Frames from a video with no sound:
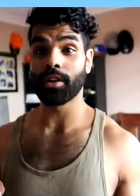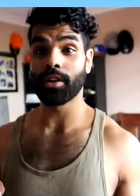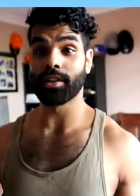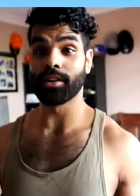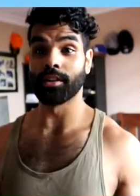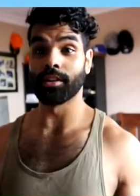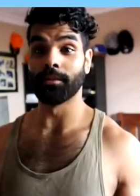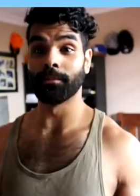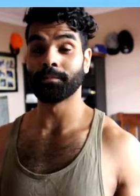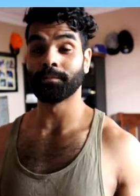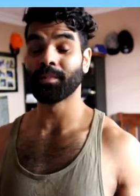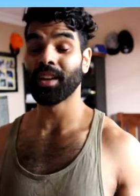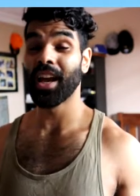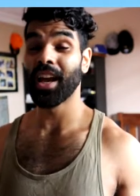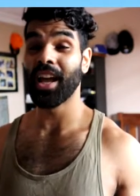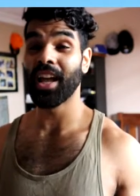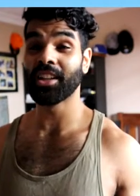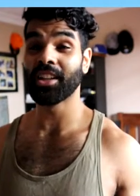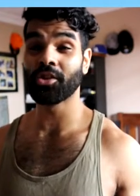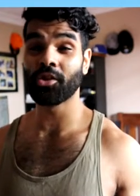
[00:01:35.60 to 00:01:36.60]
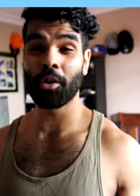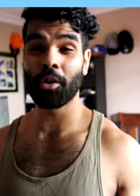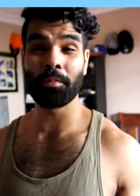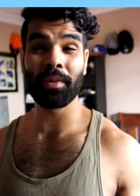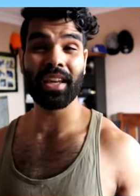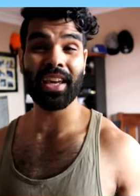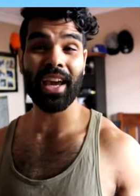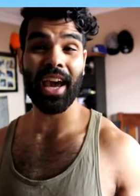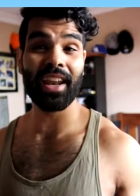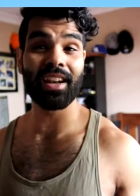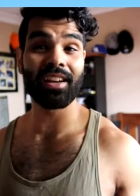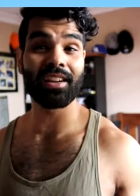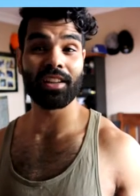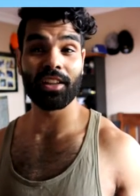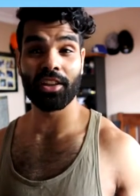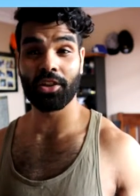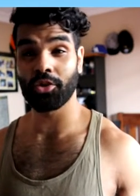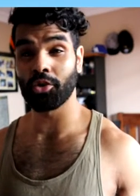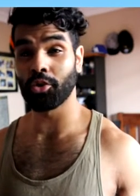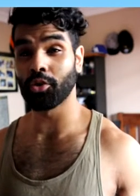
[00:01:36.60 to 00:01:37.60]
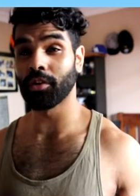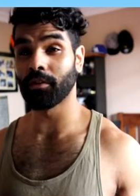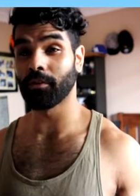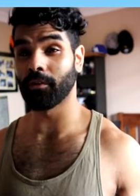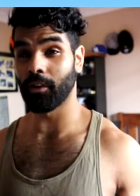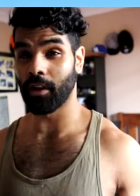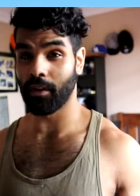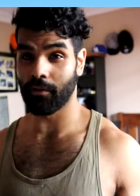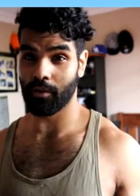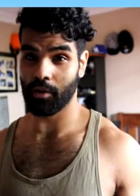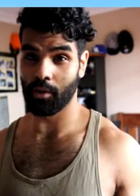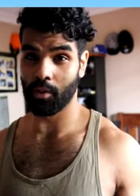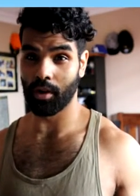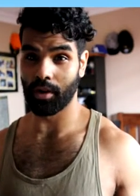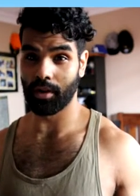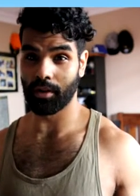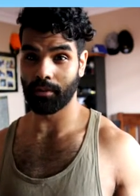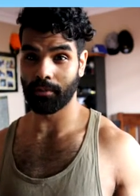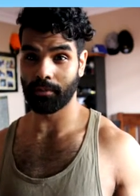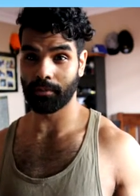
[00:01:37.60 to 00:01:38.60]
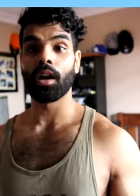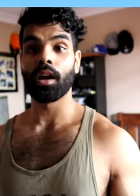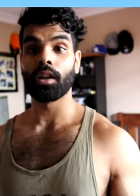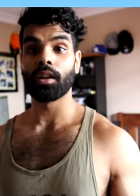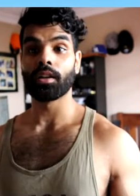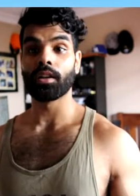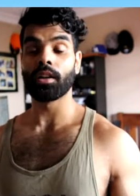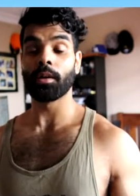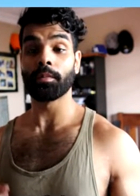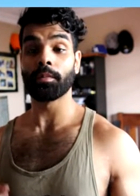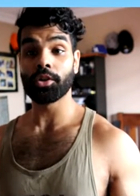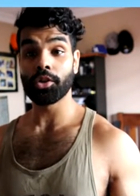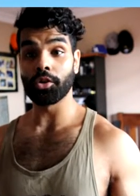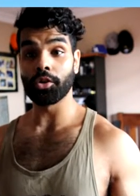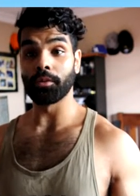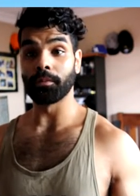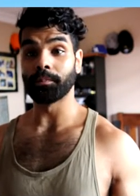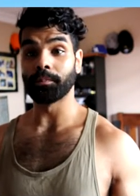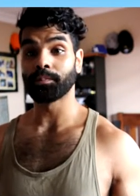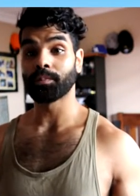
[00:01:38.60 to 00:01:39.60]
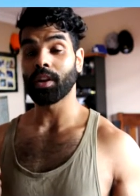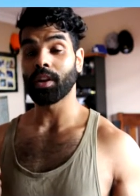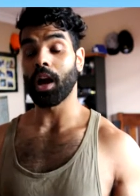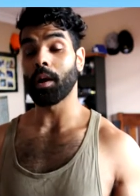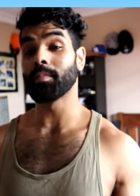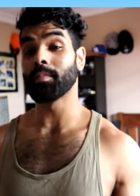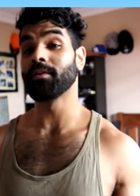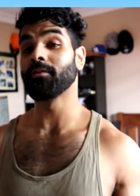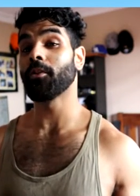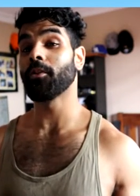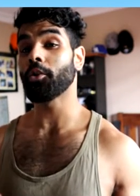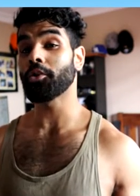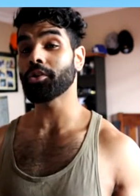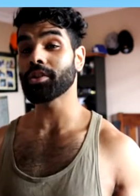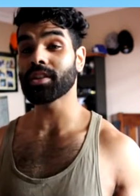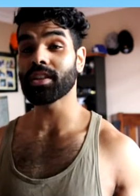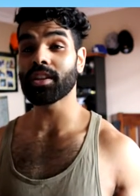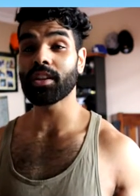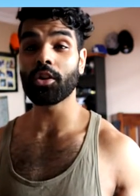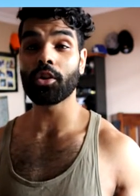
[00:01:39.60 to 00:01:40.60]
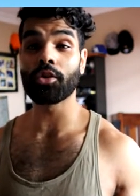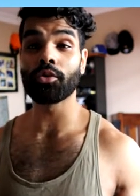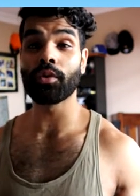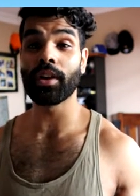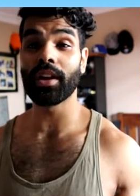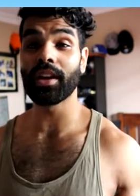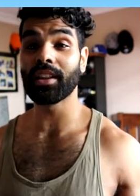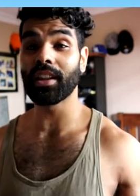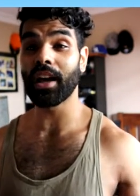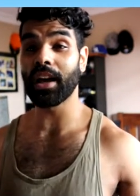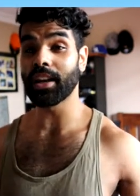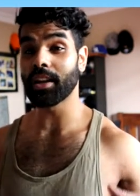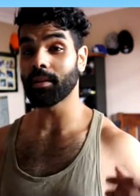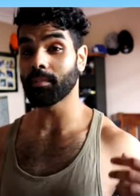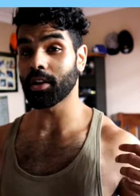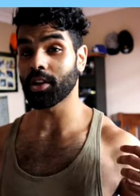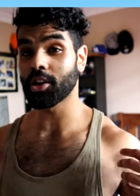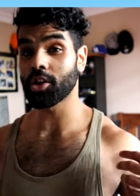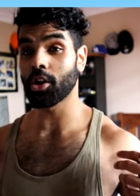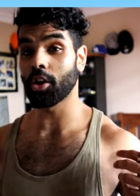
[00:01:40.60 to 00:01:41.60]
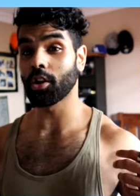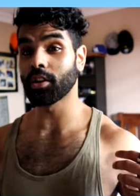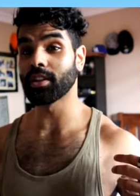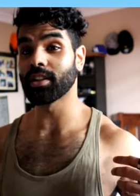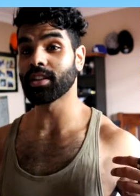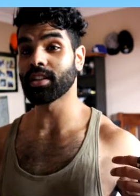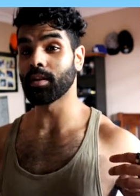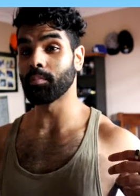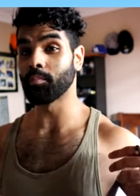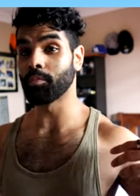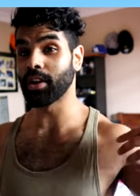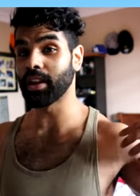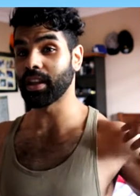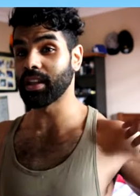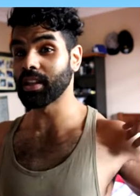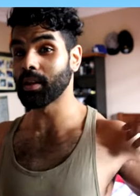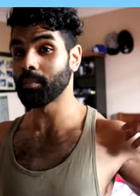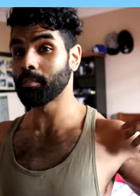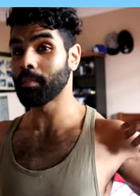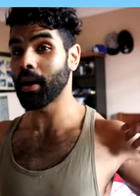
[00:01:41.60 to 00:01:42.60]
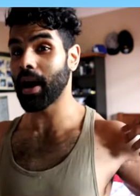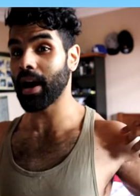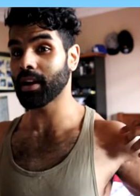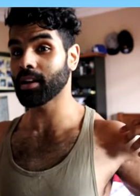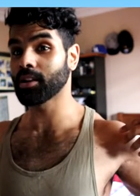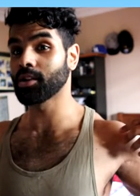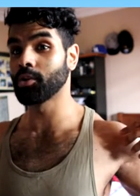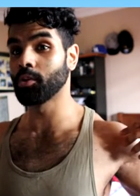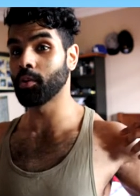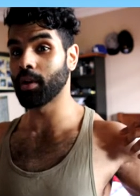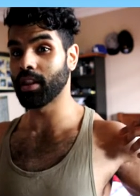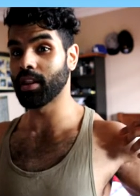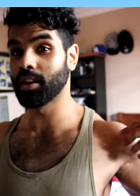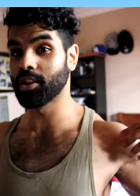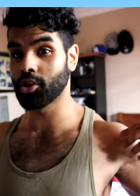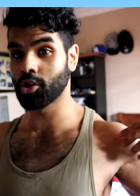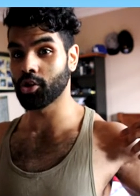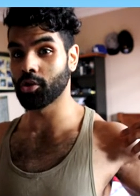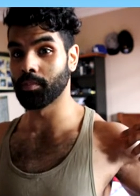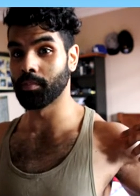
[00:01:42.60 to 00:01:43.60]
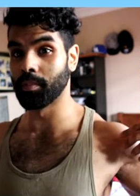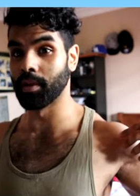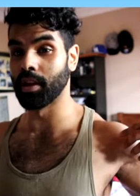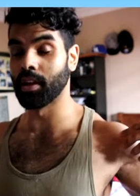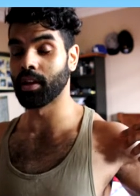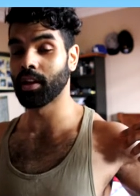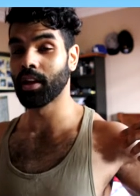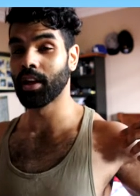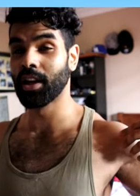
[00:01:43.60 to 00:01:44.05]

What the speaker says: reason, it's not mechanically suited for everyone. Number two, I've been focusing on realigning my shoulders and bringing them back to where they should be.